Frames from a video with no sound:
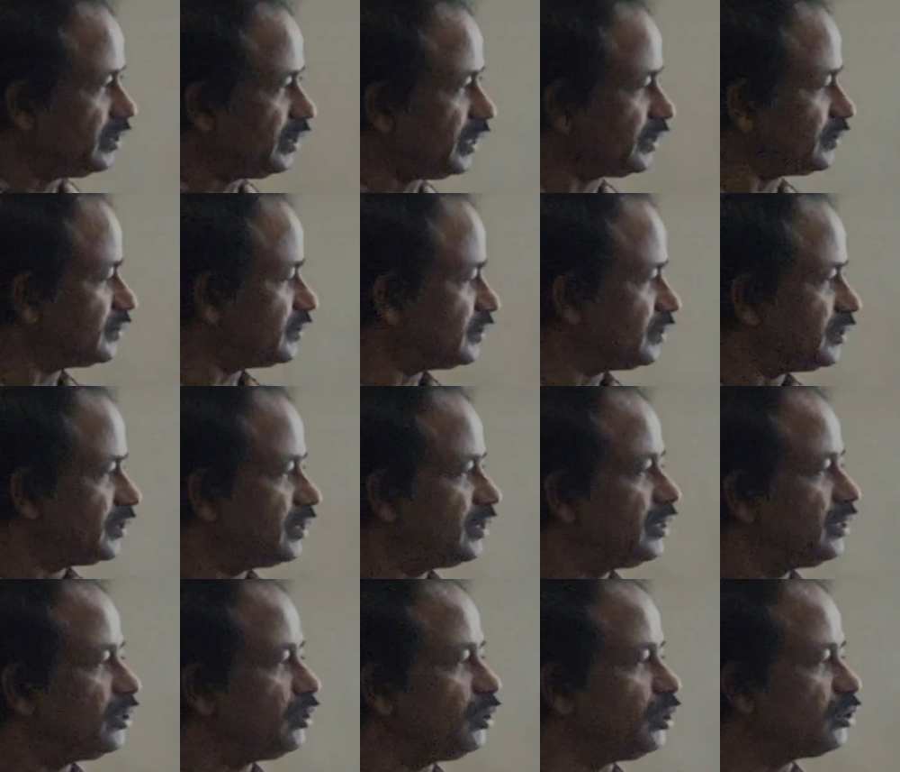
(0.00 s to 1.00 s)
X,
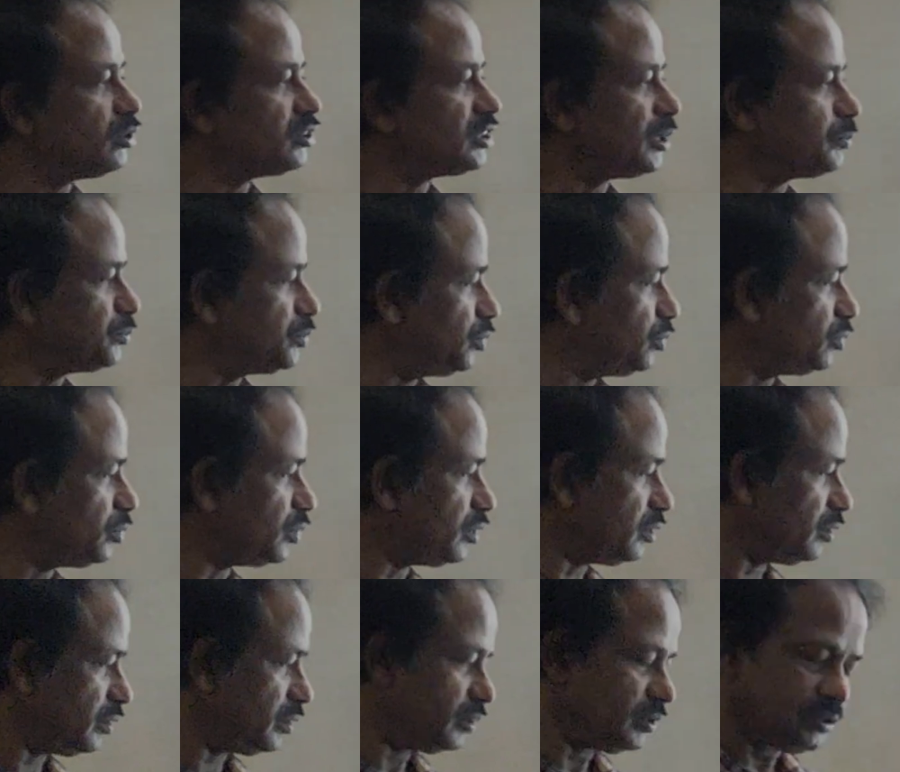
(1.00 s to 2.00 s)
you will have to
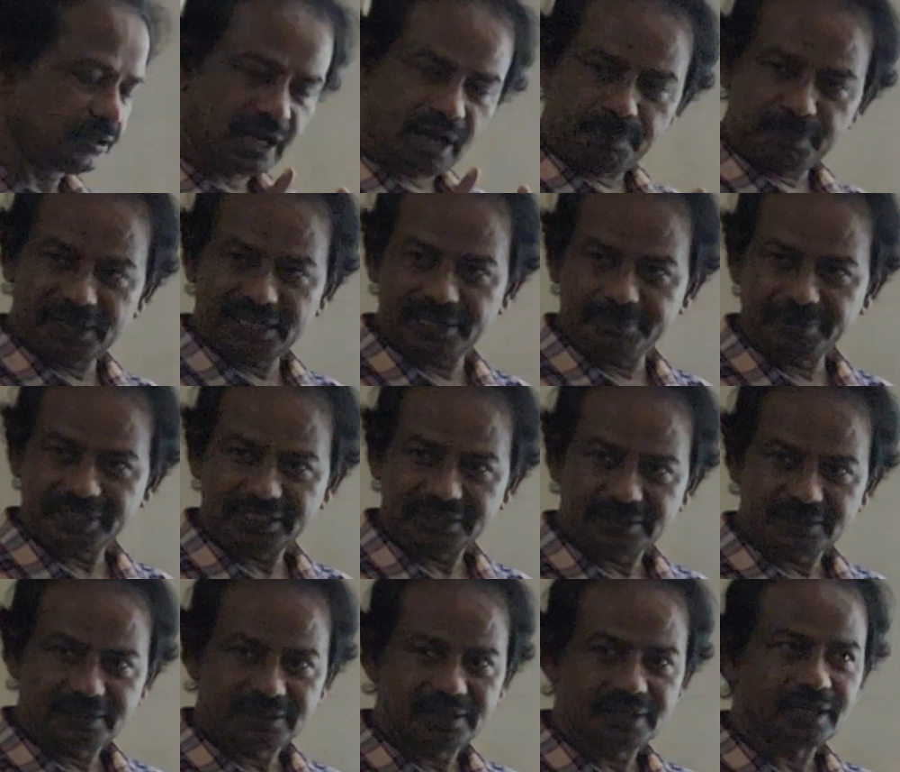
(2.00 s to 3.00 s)
substitute upper
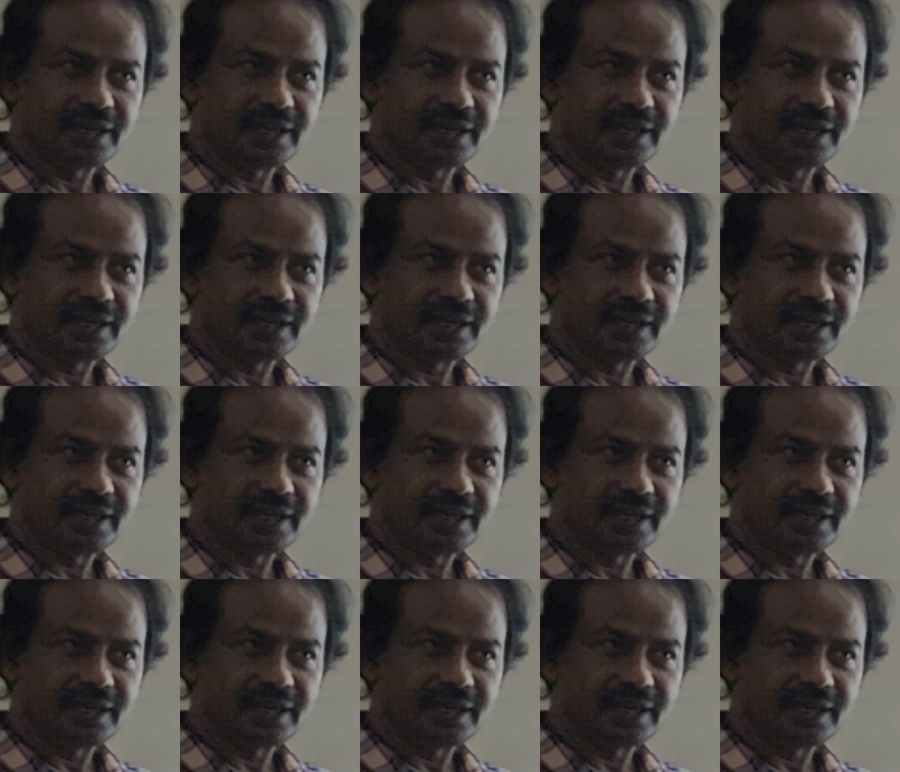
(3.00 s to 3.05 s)
limit